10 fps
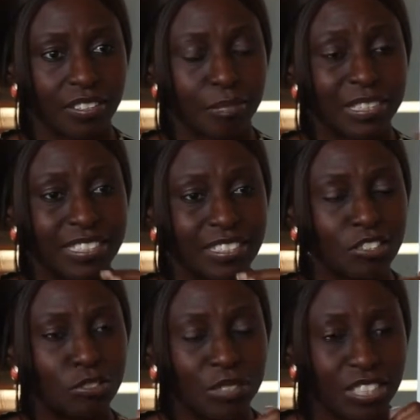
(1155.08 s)
But she
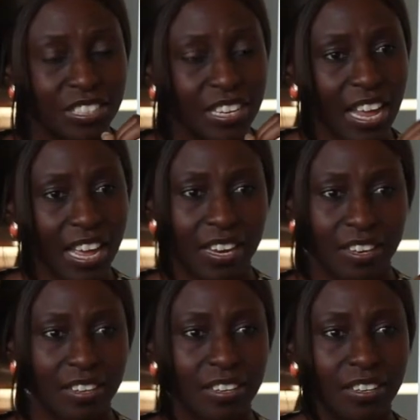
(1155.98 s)
said to me, she said, Anne,
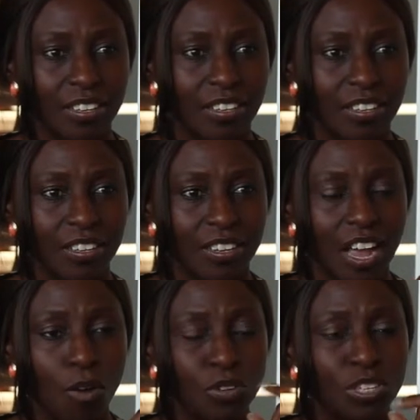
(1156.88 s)

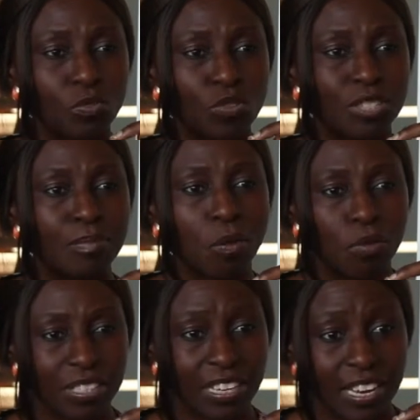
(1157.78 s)
I wouldn't wish my
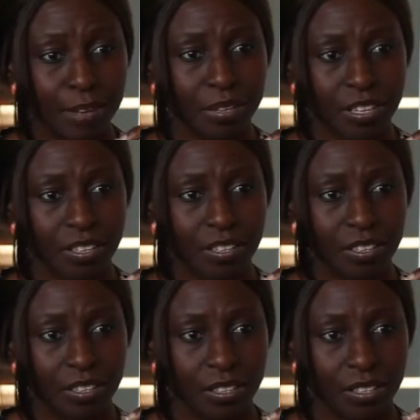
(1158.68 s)
worst enemy
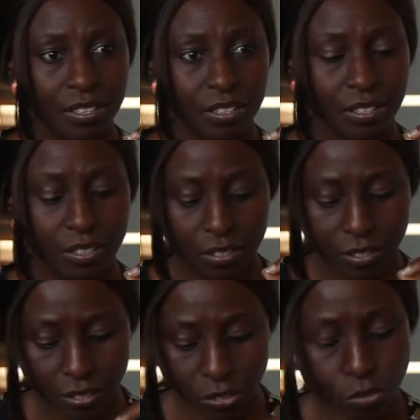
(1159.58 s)

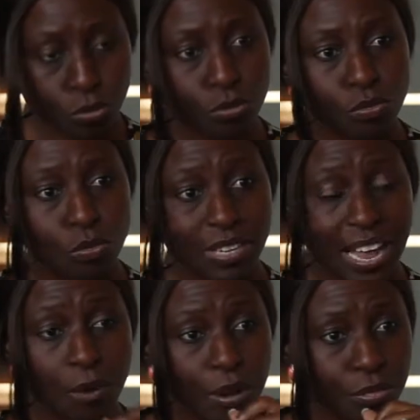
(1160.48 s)
to go through what
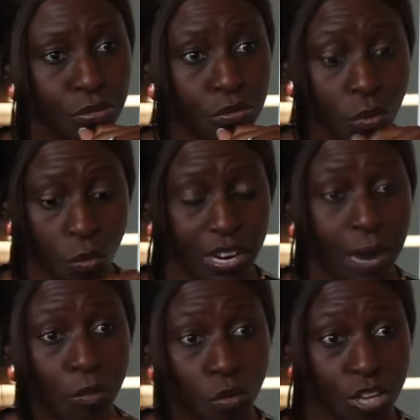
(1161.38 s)
I went through or what
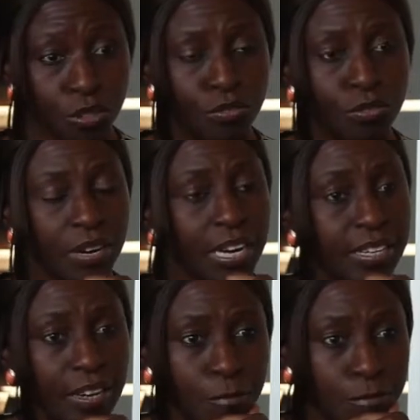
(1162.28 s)
I'm going through
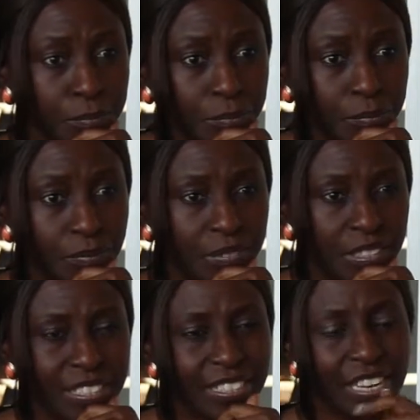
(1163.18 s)
right now.
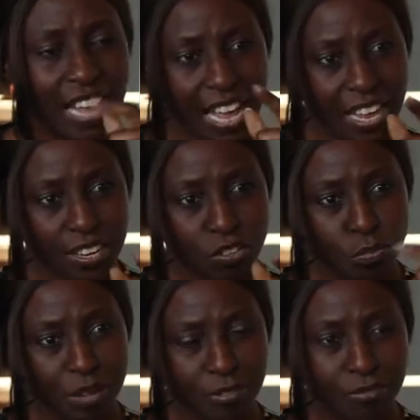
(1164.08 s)
She said, Anne, you
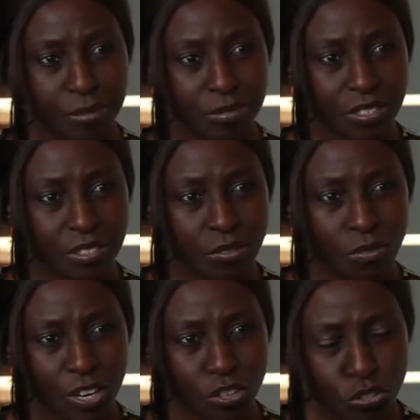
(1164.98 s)
make films.
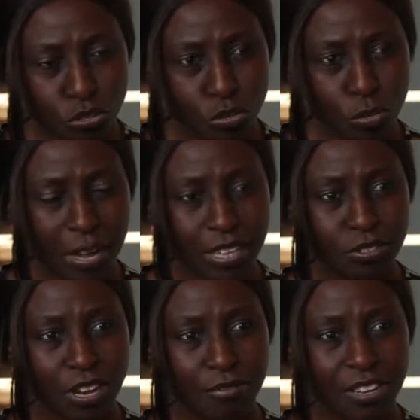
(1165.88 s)
Why don't you go back
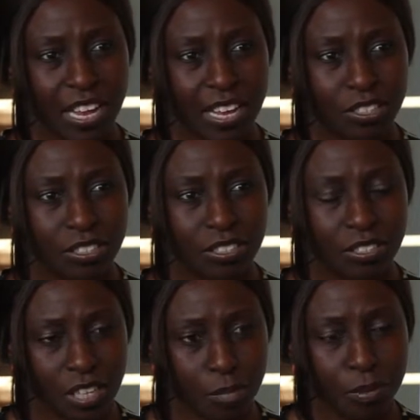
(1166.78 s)
to Africa and
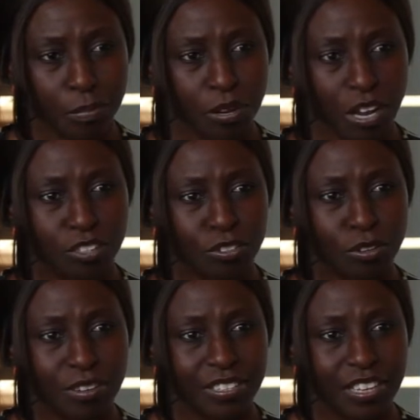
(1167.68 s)
tell people our
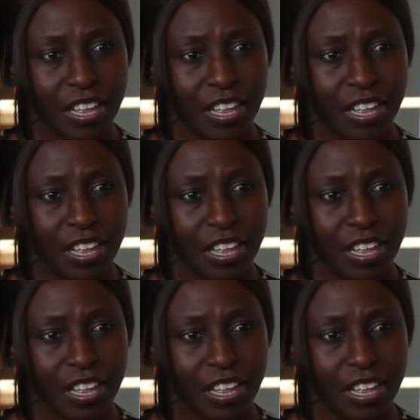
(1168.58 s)
stories?